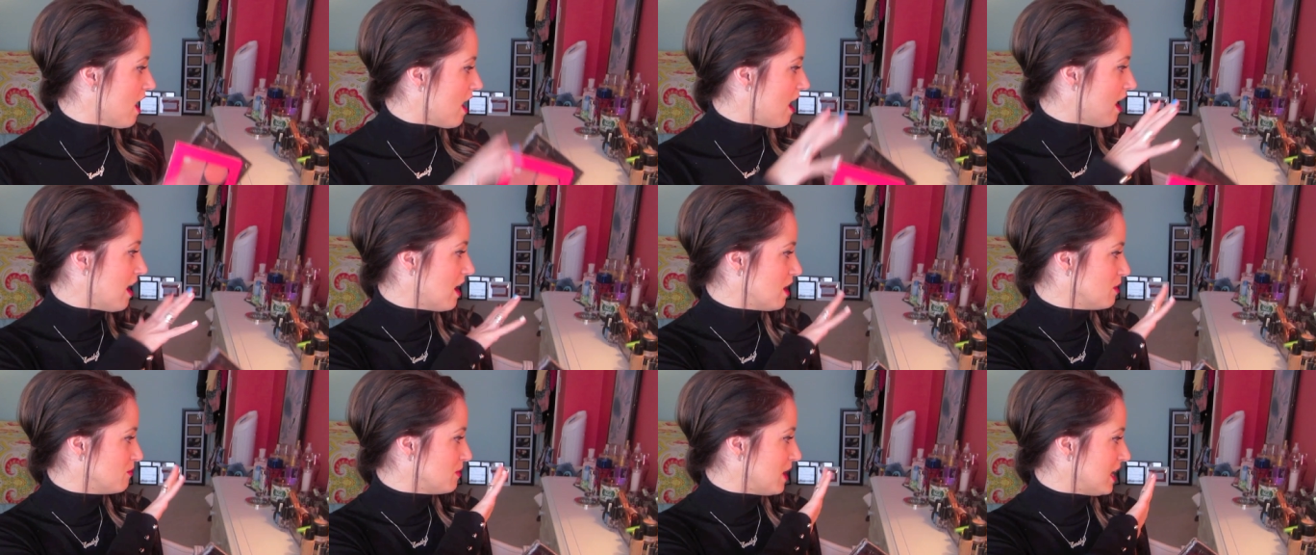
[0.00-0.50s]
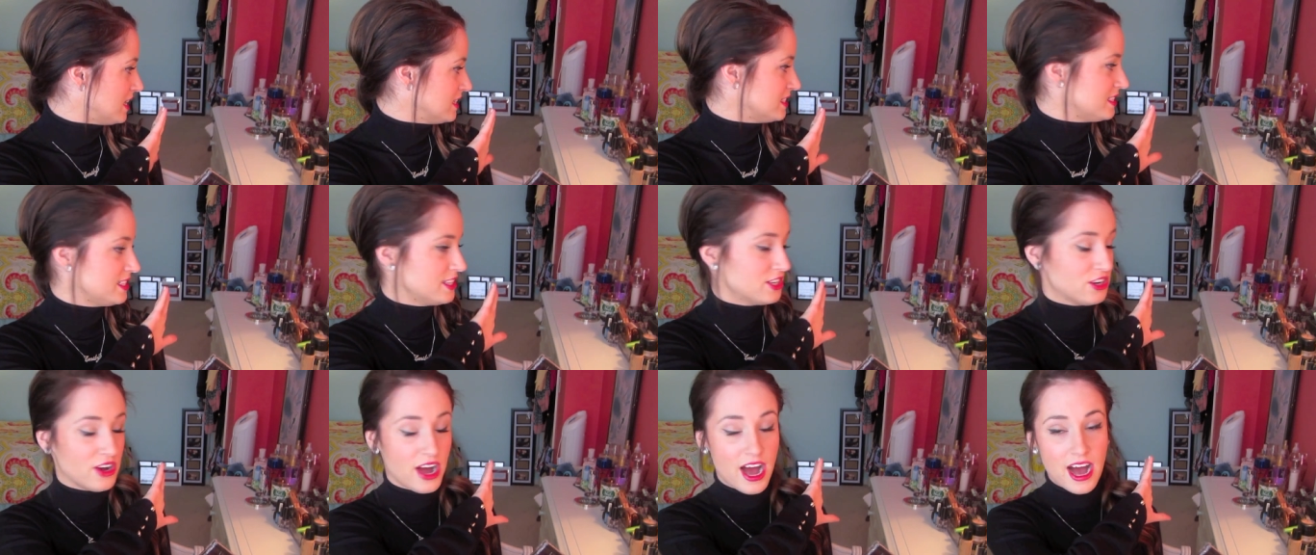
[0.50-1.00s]
Um, I
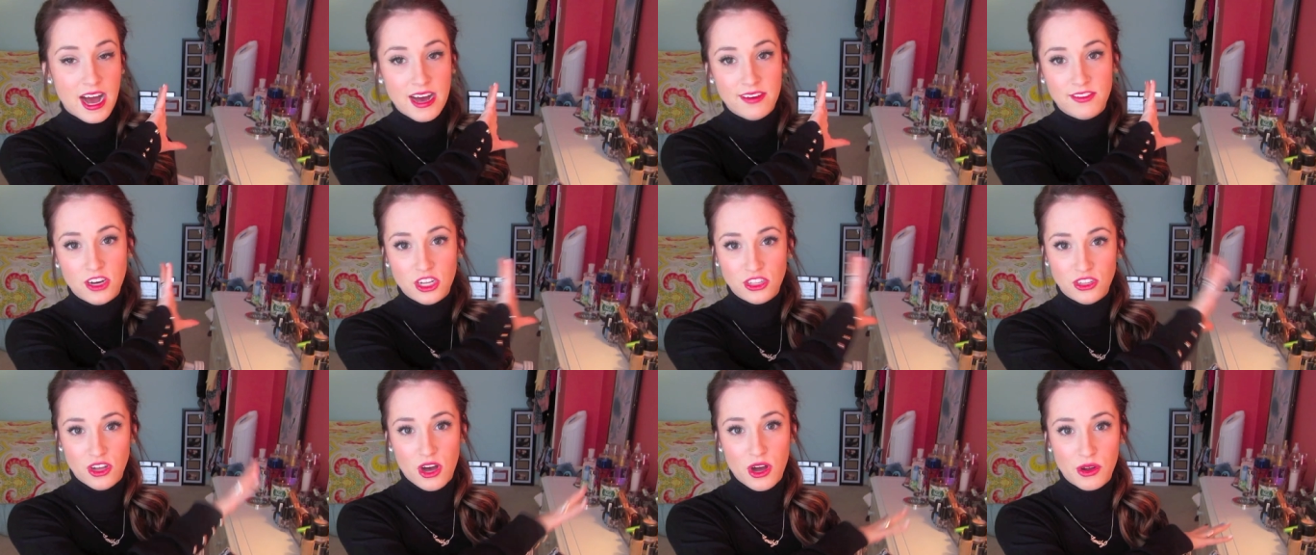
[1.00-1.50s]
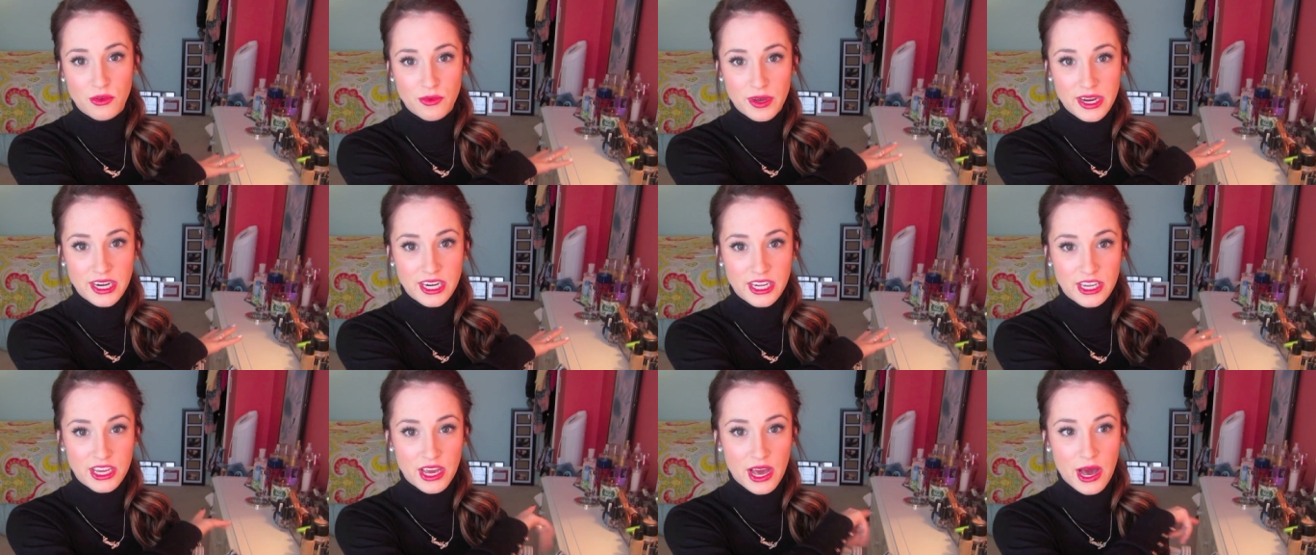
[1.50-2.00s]
still have a long
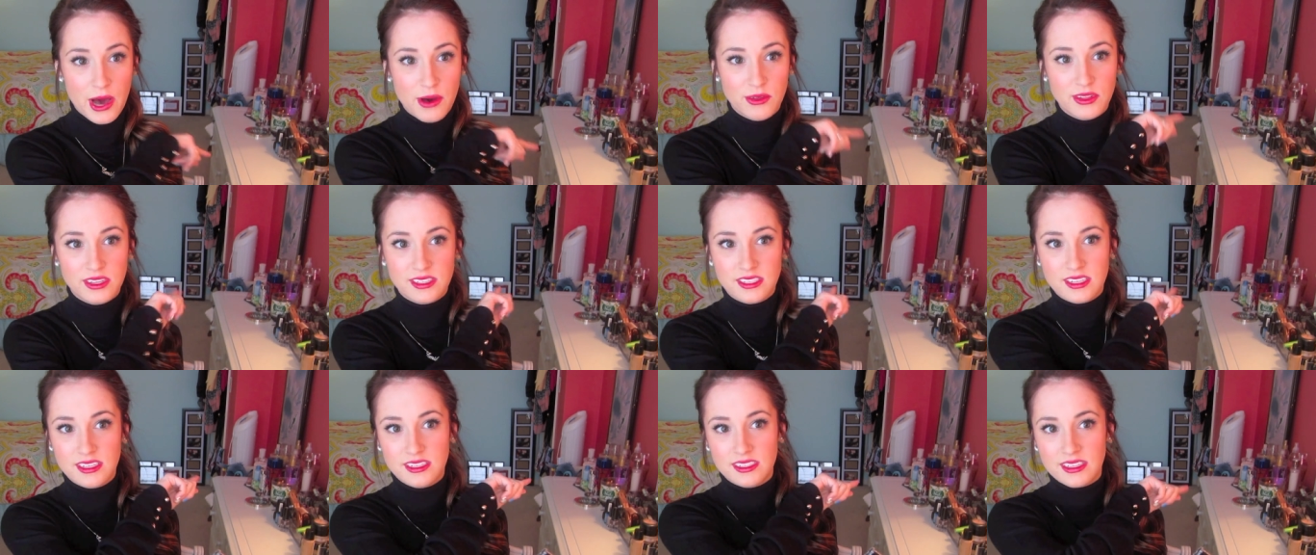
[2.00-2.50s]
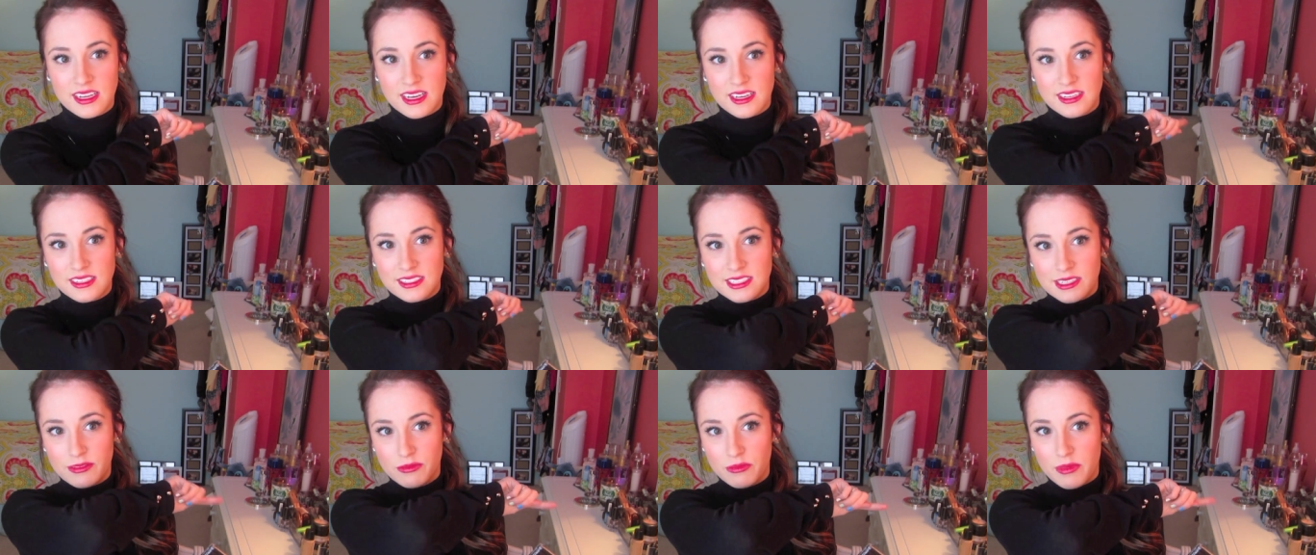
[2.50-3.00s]
way to go. This is
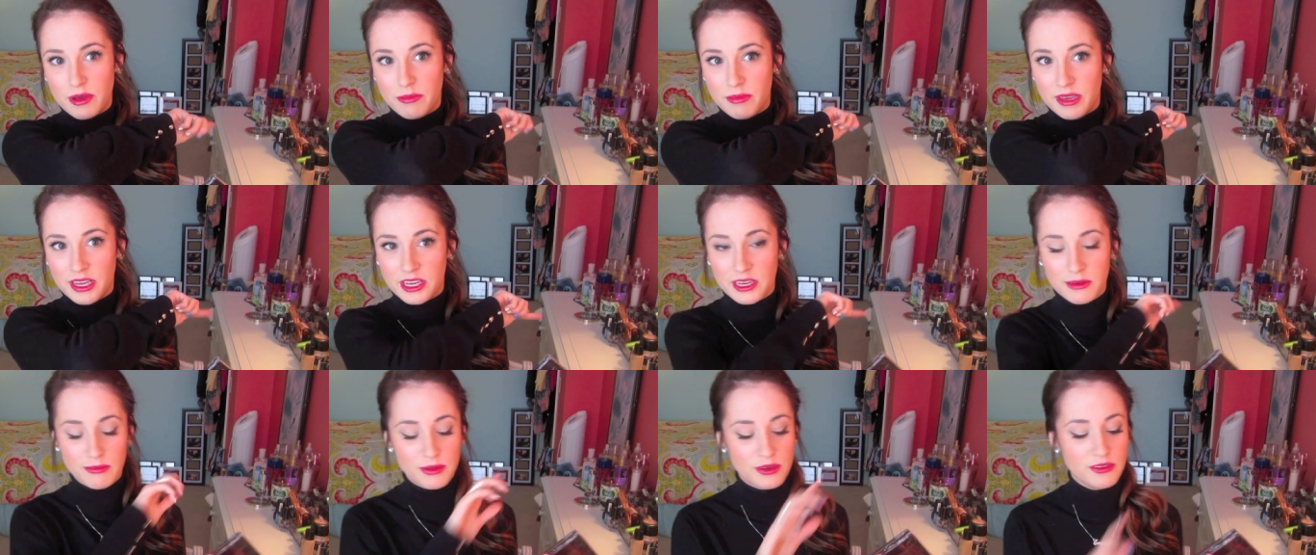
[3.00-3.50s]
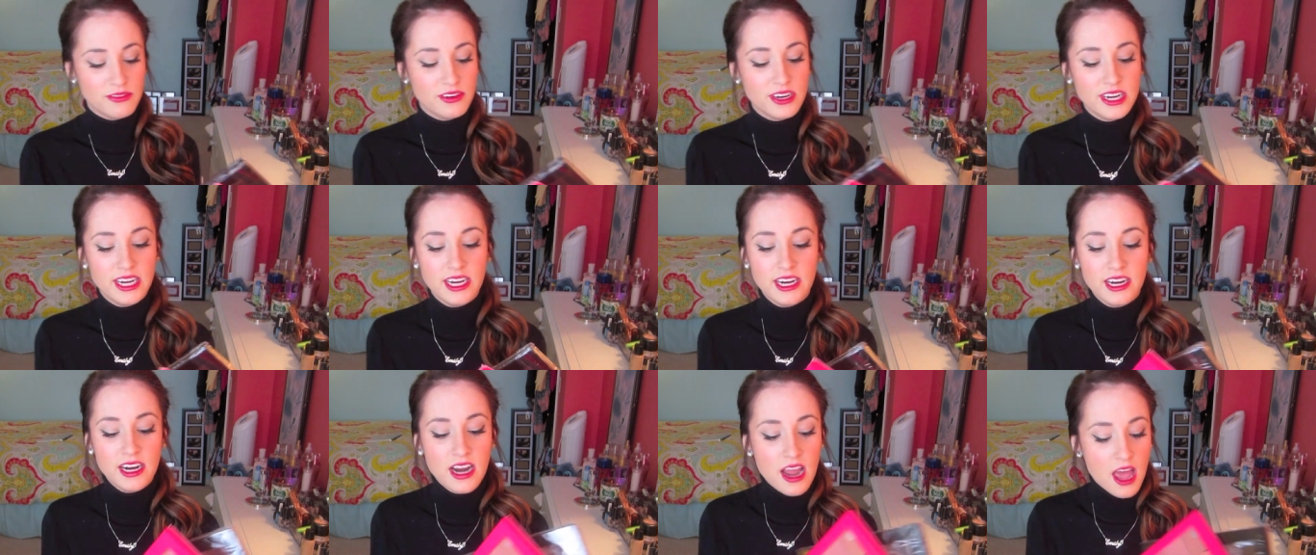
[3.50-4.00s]
like some of my makeup over
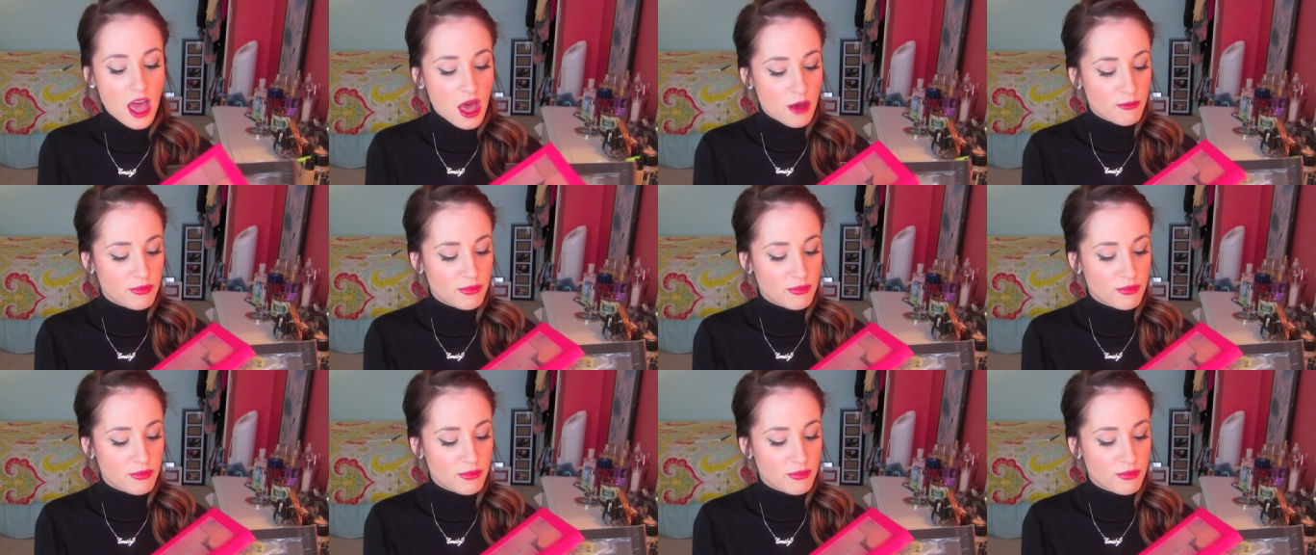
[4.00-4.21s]
here.